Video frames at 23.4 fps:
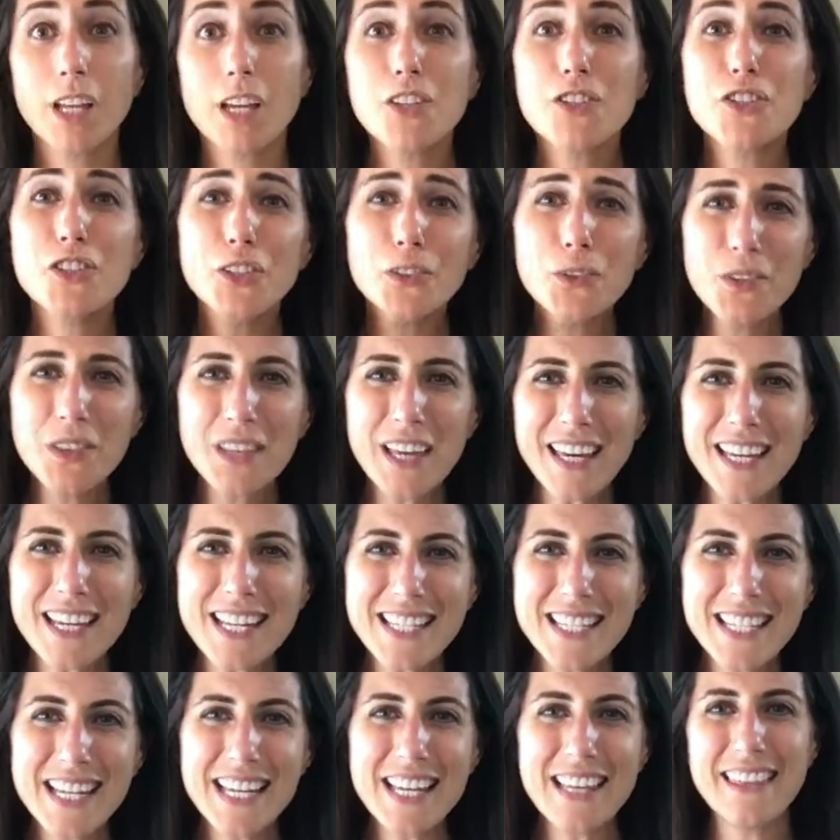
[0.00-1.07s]
So that
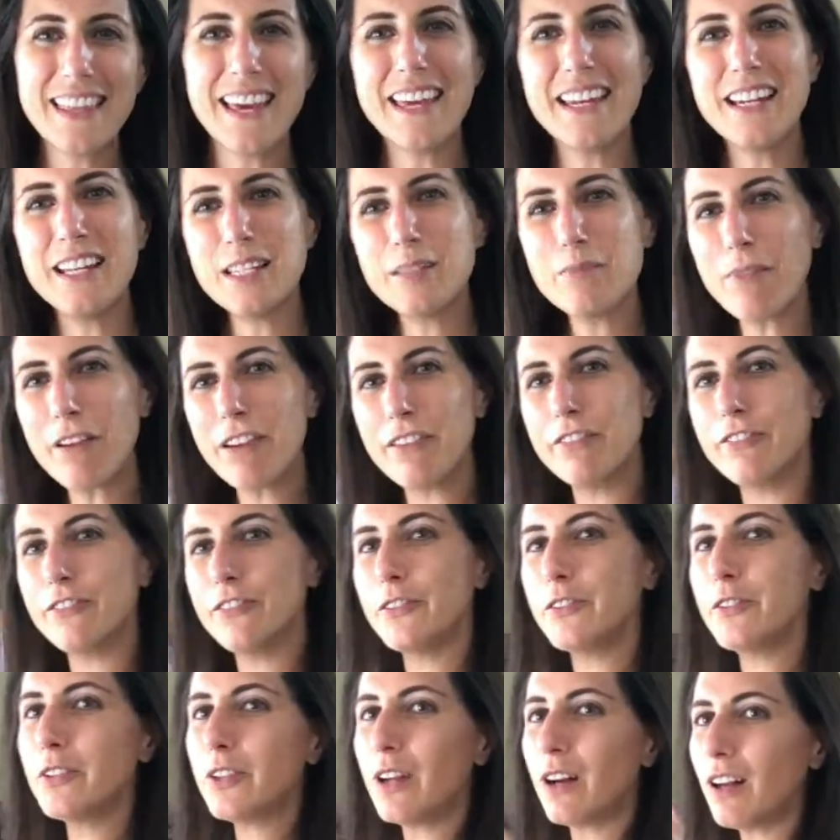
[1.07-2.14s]
is it. That is my
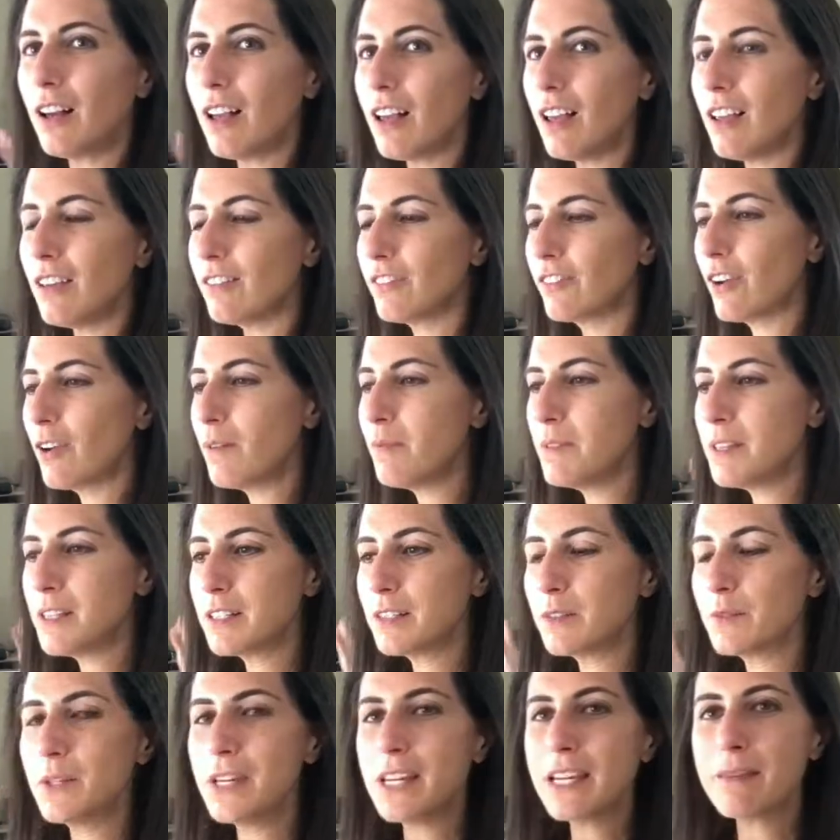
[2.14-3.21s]
food haul from
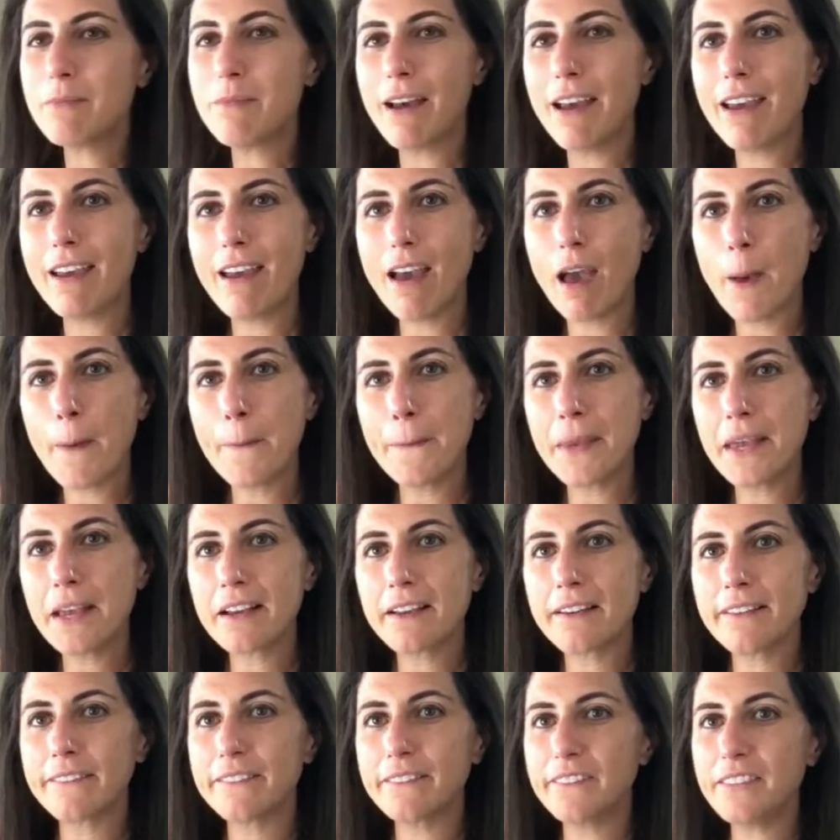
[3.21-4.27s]
this week, my
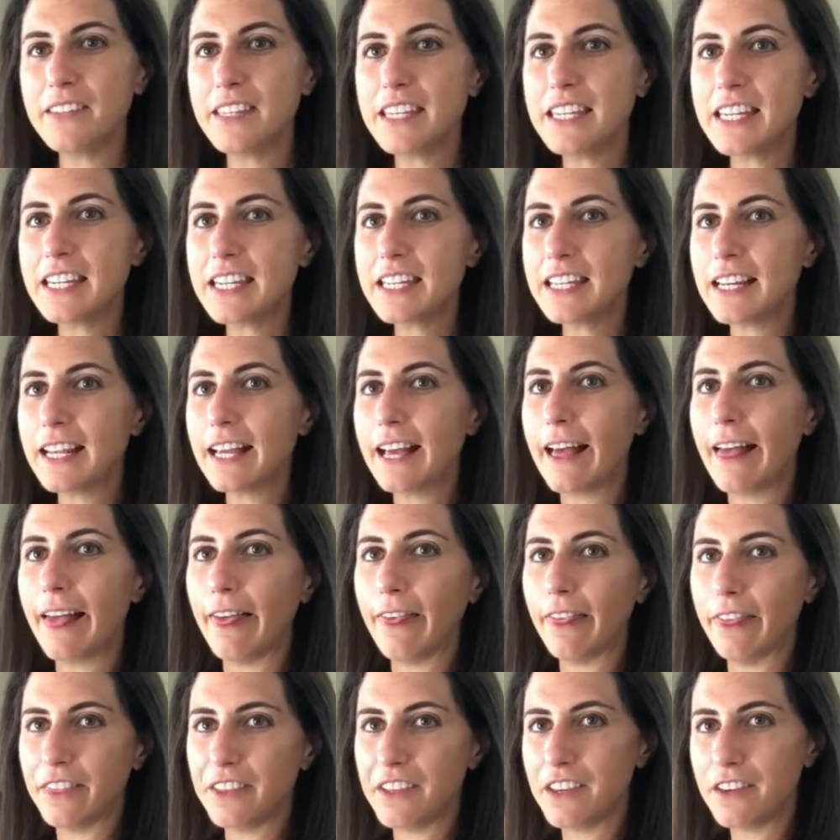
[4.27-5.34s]
epic vegan
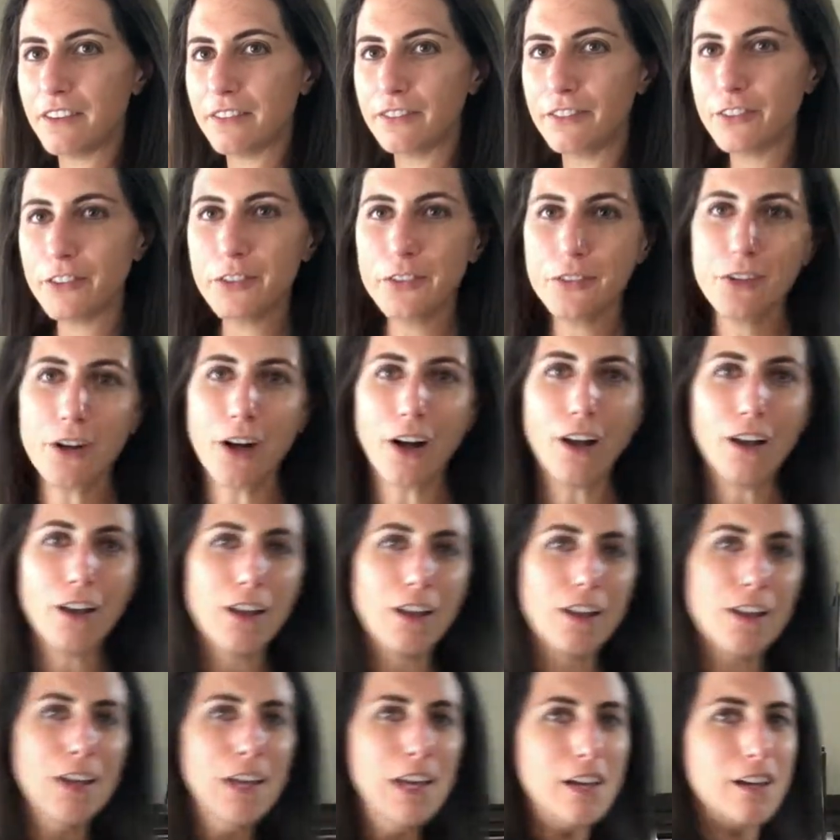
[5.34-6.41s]
healthy food
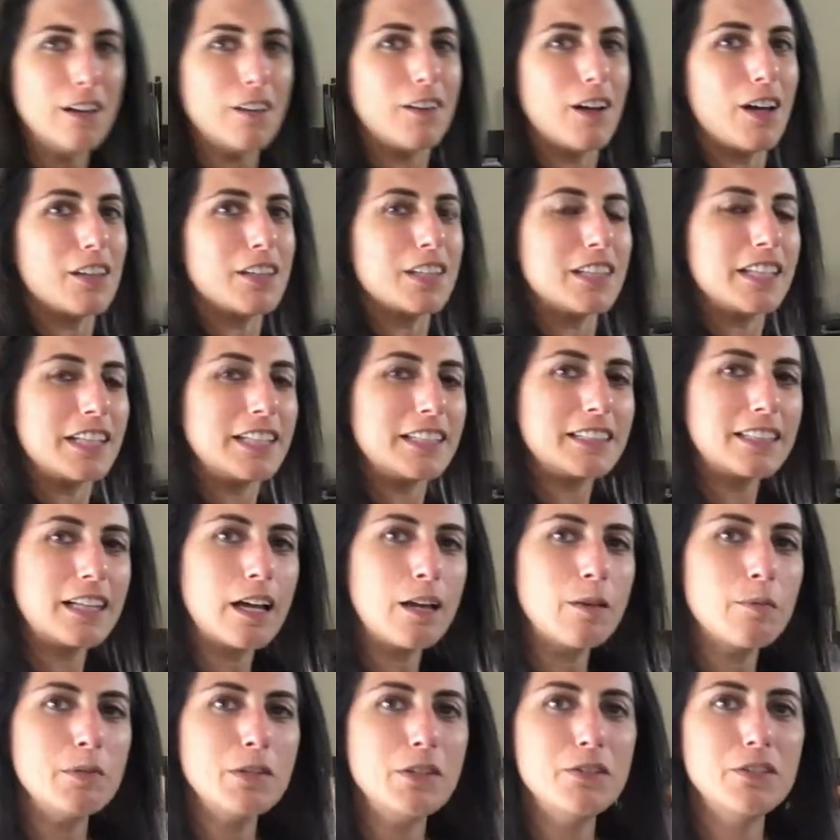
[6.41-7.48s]
haul. All the things that
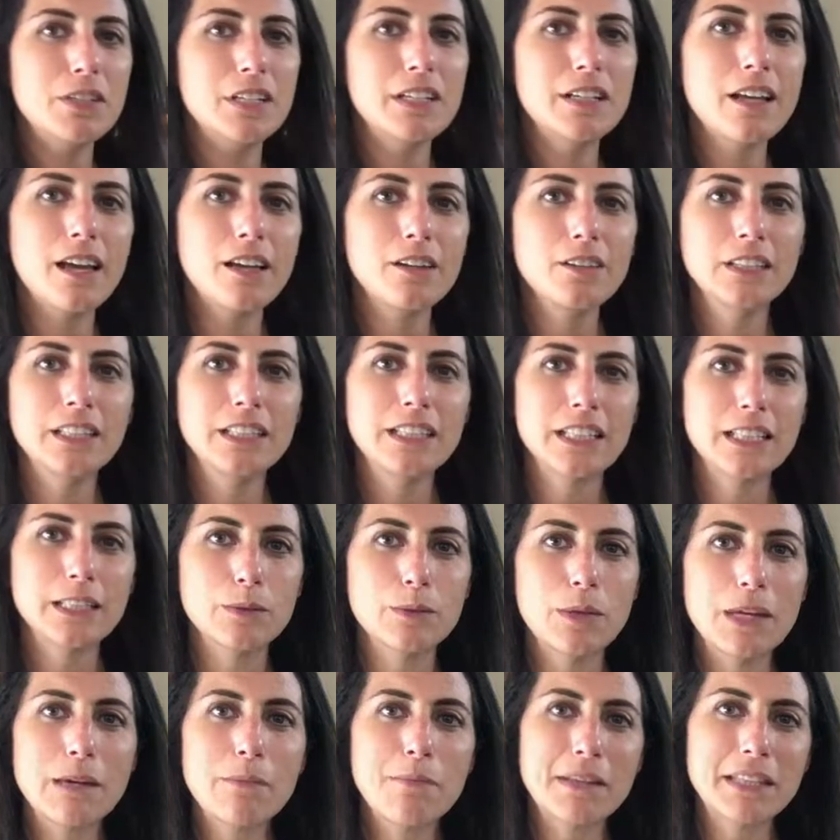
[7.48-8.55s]
I'll be using not only this
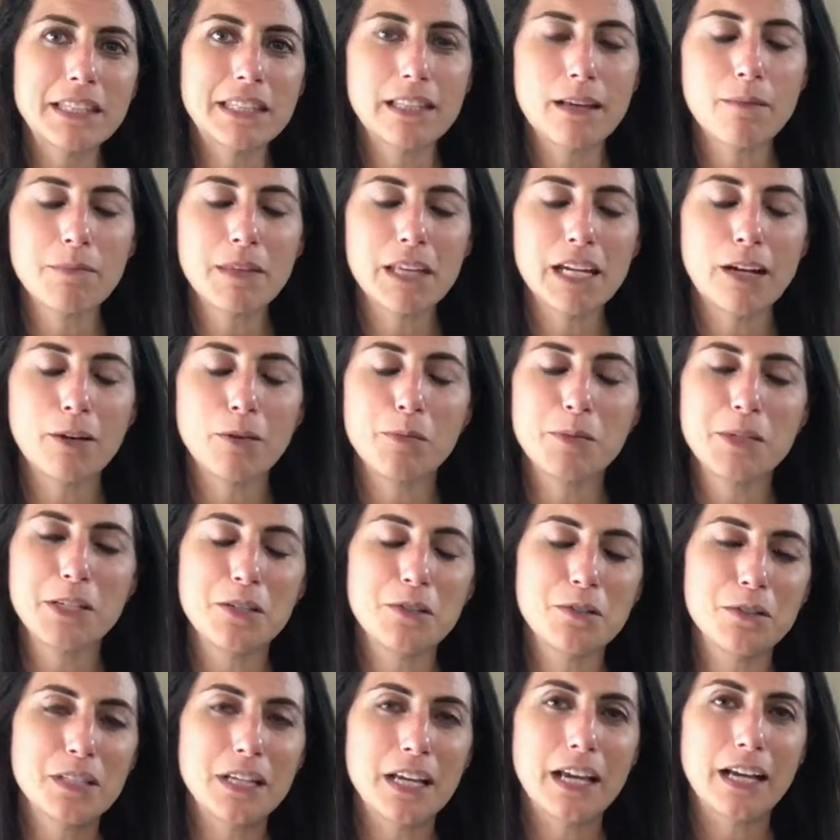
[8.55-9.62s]
week, but some that I will be
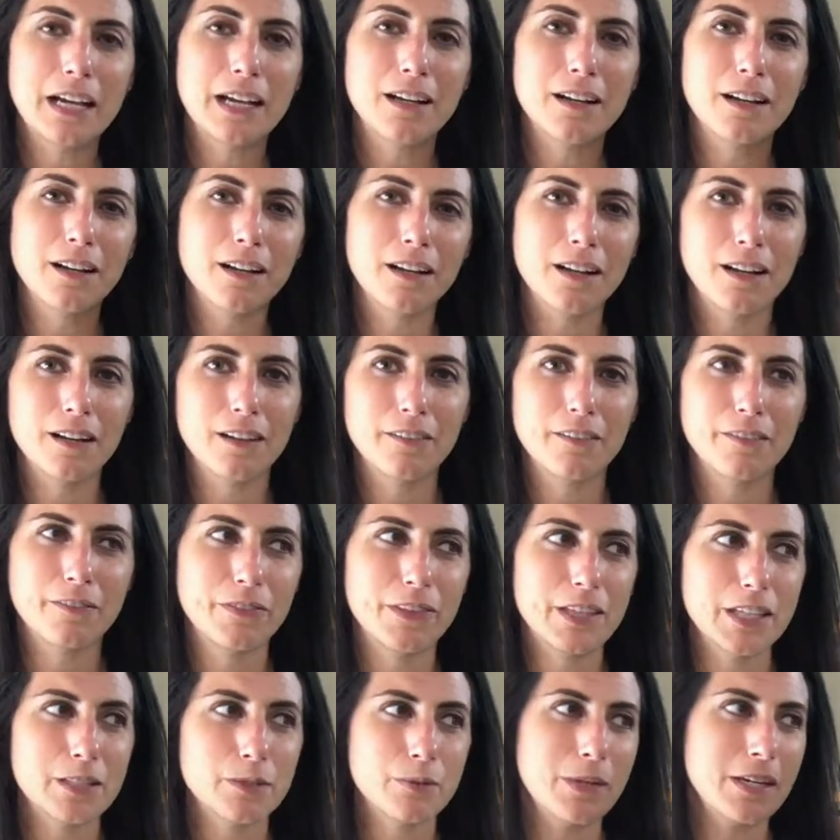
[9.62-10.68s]
using
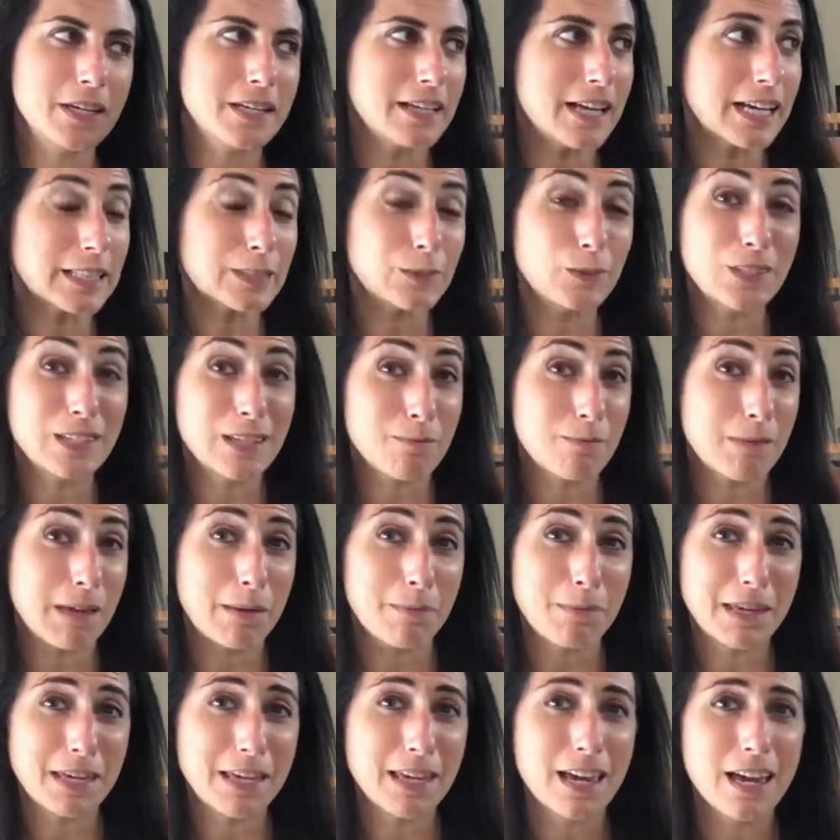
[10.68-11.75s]
this week, next week, and
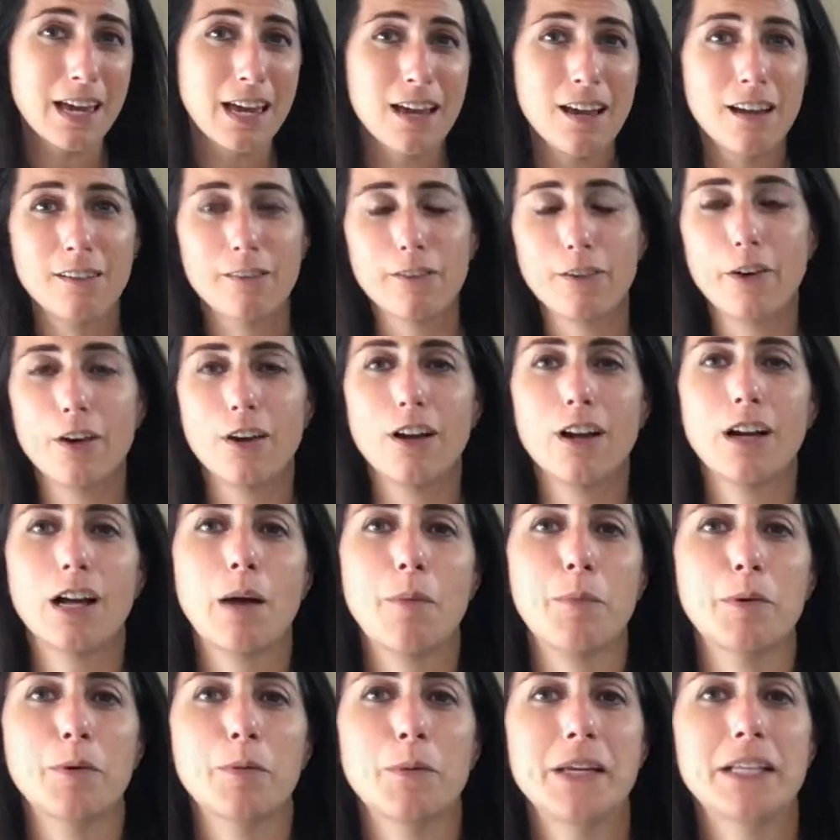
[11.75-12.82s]
maybe for a
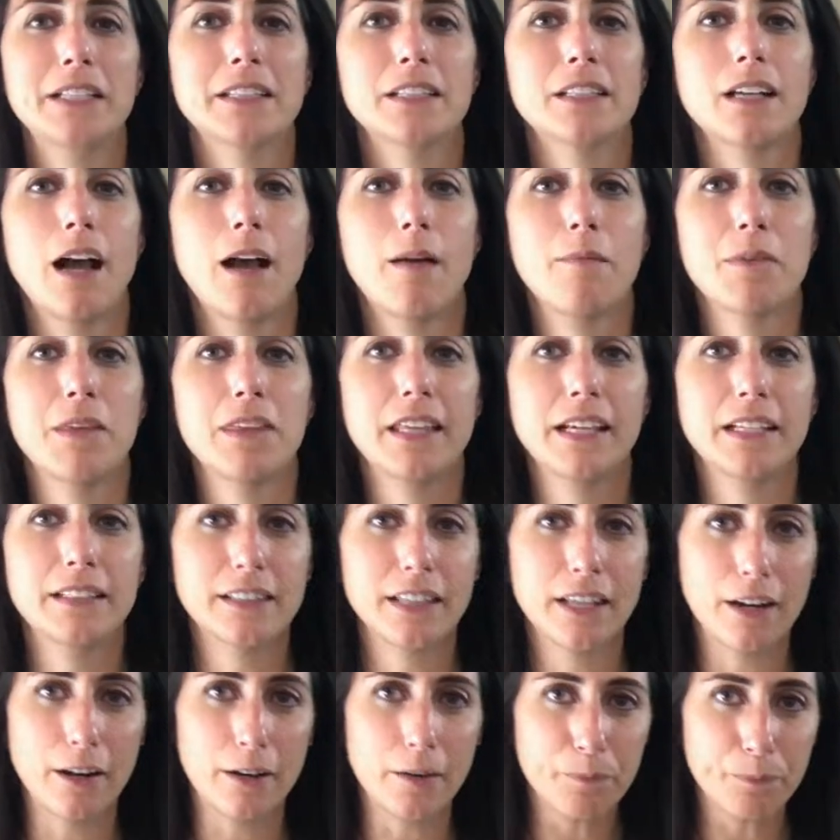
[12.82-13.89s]
couple of weeks to come, the things
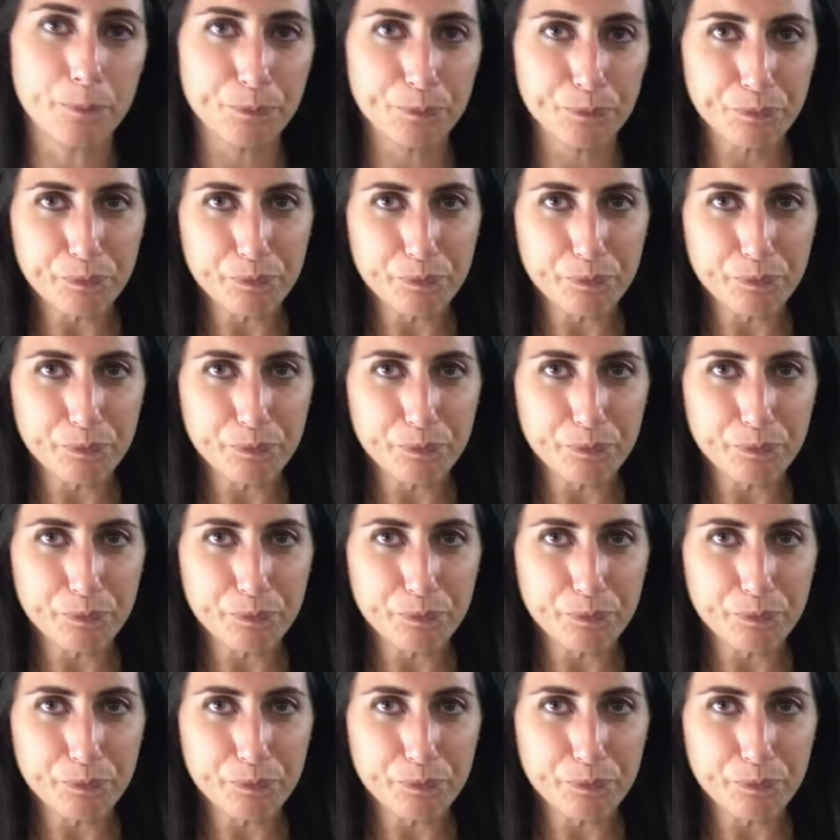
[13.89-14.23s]
that are